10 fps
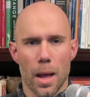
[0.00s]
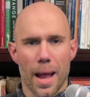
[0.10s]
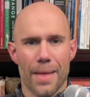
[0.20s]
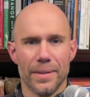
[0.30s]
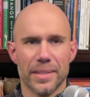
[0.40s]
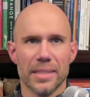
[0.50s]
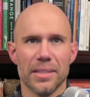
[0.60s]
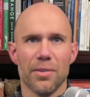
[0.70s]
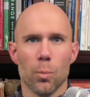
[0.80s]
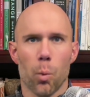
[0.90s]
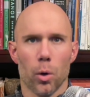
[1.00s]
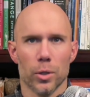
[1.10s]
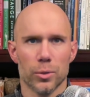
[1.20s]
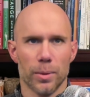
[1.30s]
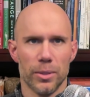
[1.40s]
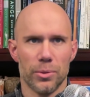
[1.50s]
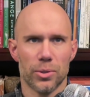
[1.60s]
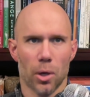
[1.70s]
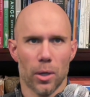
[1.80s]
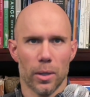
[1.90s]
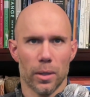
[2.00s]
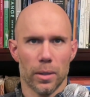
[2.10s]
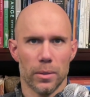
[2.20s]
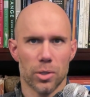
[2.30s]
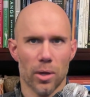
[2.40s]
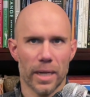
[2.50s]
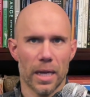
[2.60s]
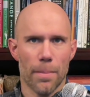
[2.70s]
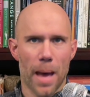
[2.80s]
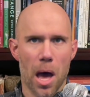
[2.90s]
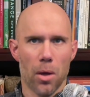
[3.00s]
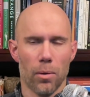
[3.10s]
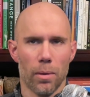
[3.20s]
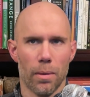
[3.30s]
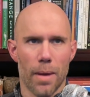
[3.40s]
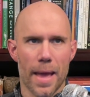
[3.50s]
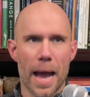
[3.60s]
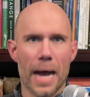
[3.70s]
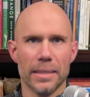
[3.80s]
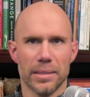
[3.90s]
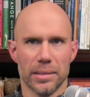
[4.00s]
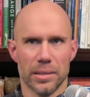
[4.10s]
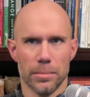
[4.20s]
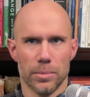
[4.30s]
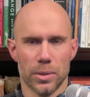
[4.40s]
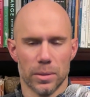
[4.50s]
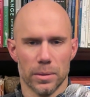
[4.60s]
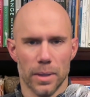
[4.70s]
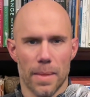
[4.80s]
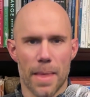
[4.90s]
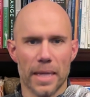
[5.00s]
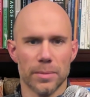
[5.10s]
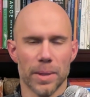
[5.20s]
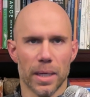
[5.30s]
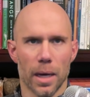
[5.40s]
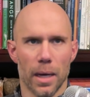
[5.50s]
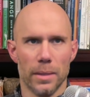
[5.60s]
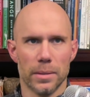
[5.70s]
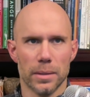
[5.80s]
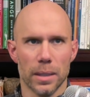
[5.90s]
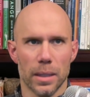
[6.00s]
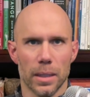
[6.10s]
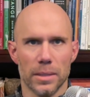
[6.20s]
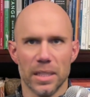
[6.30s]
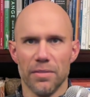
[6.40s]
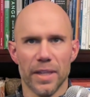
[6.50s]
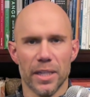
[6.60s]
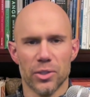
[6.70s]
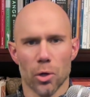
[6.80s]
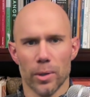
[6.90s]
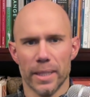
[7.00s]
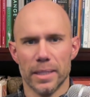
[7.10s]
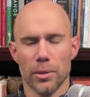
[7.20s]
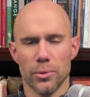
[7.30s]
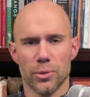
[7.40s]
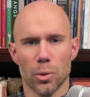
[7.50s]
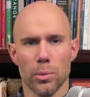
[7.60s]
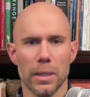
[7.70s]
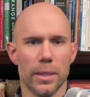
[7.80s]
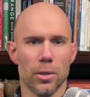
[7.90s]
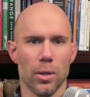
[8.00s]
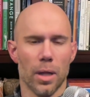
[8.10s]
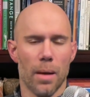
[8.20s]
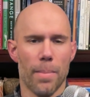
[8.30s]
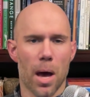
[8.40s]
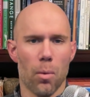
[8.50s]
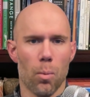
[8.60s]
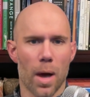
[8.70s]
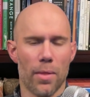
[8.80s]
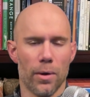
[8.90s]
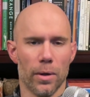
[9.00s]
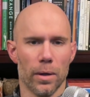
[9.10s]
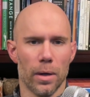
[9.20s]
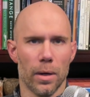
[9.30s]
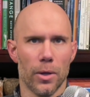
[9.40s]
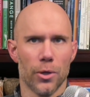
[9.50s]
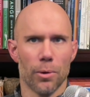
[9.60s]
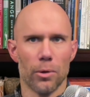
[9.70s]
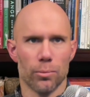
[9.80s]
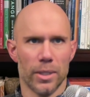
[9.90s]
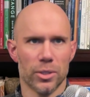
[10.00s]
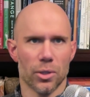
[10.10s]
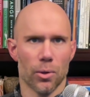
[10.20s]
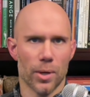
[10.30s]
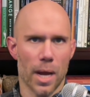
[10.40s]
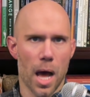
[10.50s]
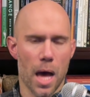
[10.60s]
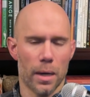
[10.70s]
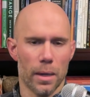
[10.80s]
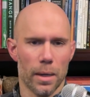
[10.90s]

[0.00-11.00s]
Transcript: And this gets even worse when you start talking about AI systems. And that's because CVEs already tell you so little about whether you're at risk or not.